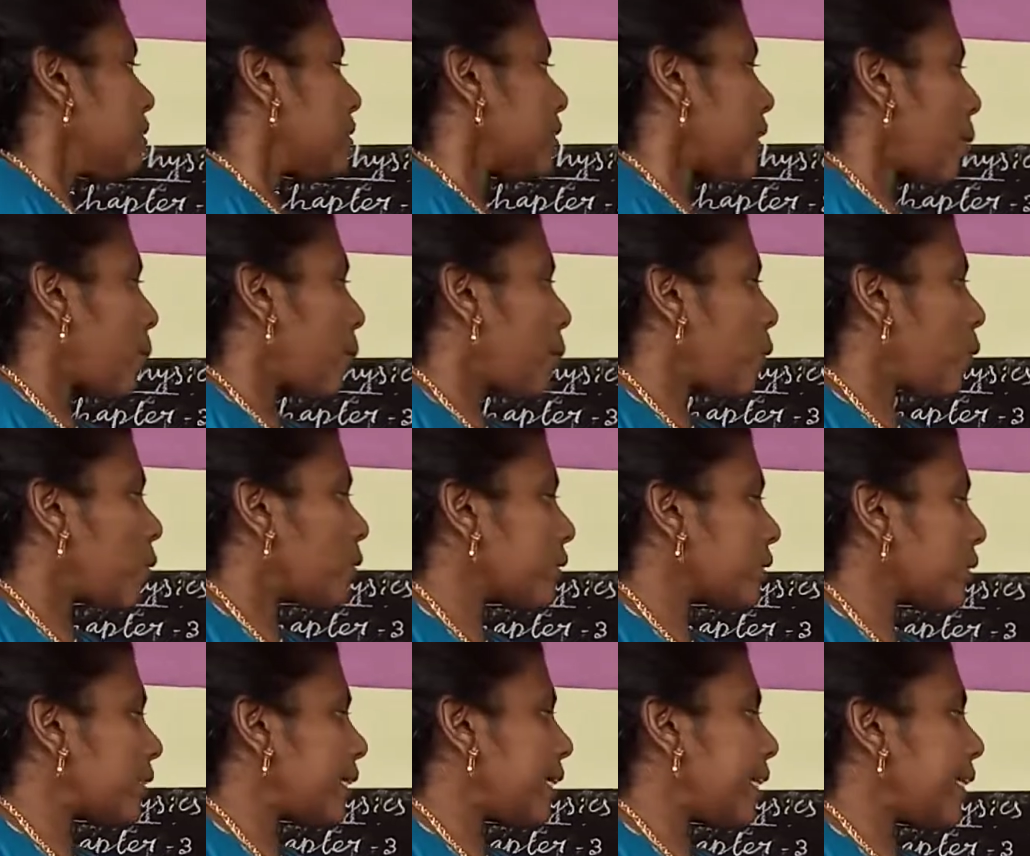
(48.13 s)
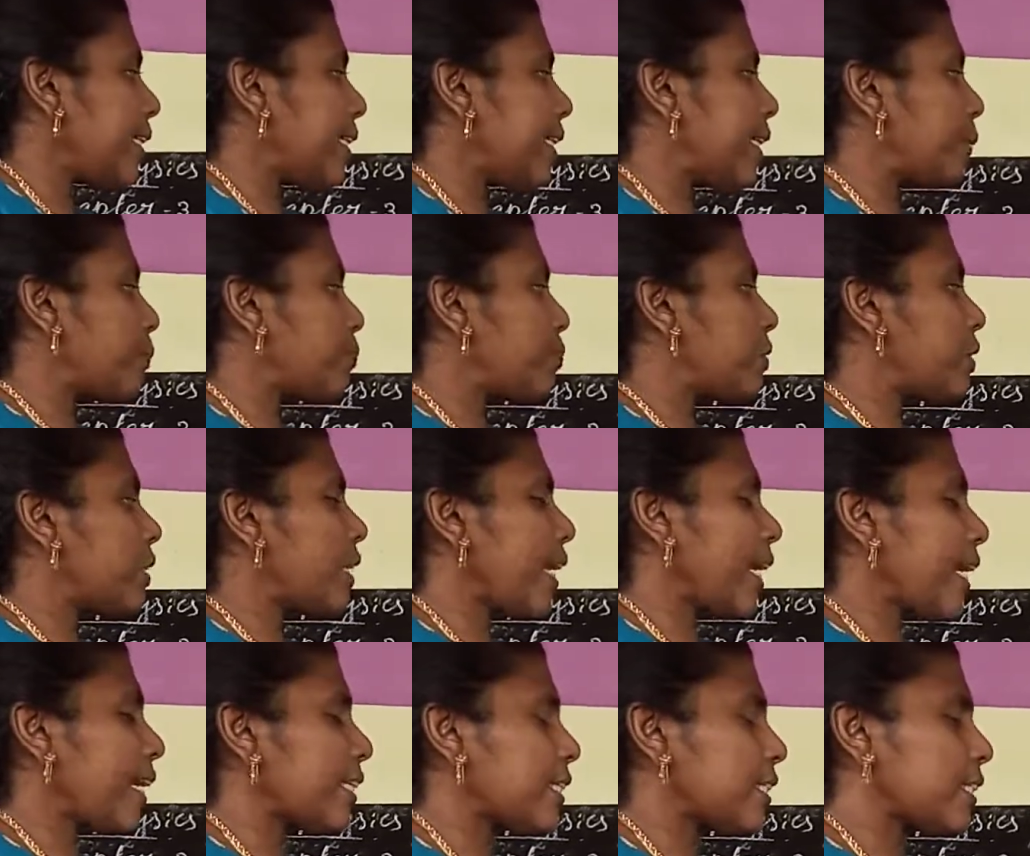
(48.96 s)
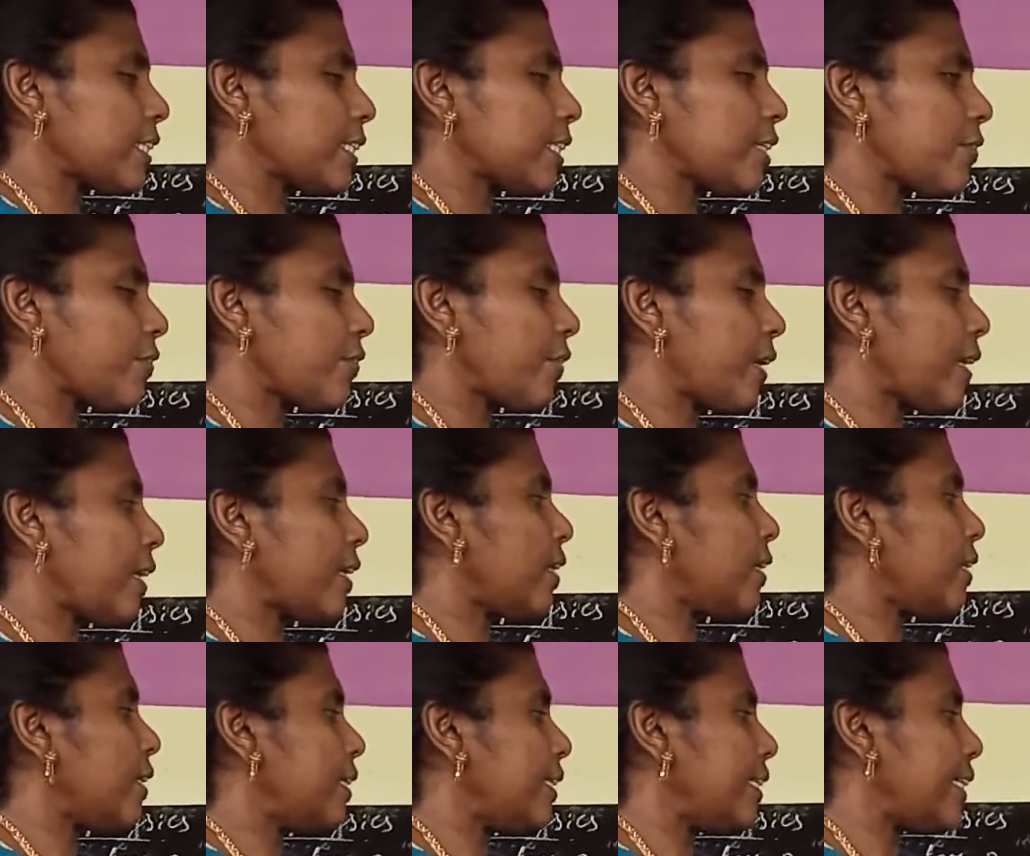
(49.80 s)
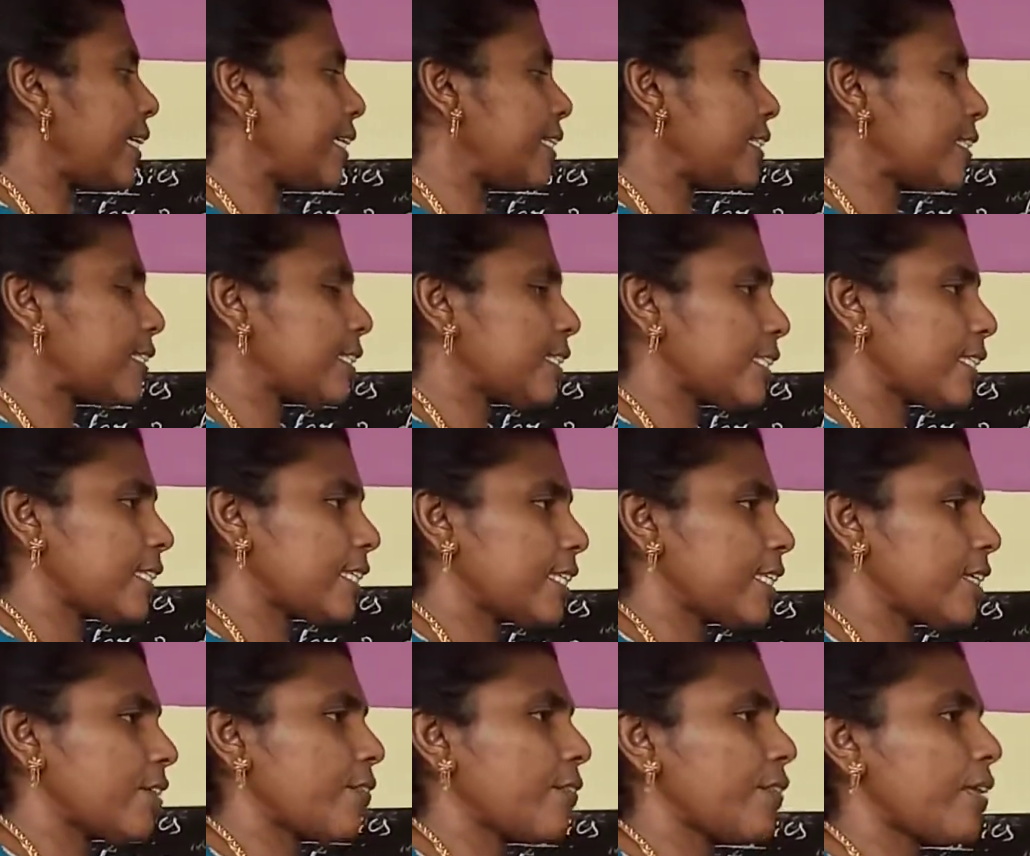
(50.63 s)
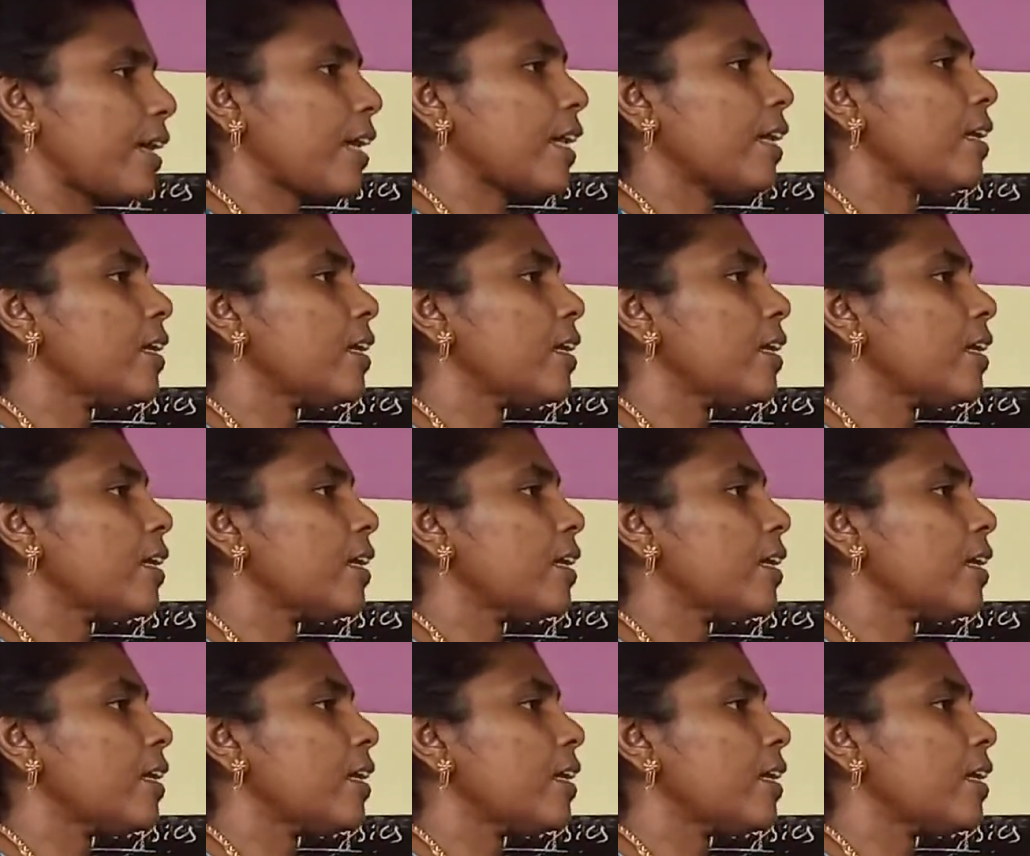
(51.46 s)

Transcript: Suppose that the height given, density given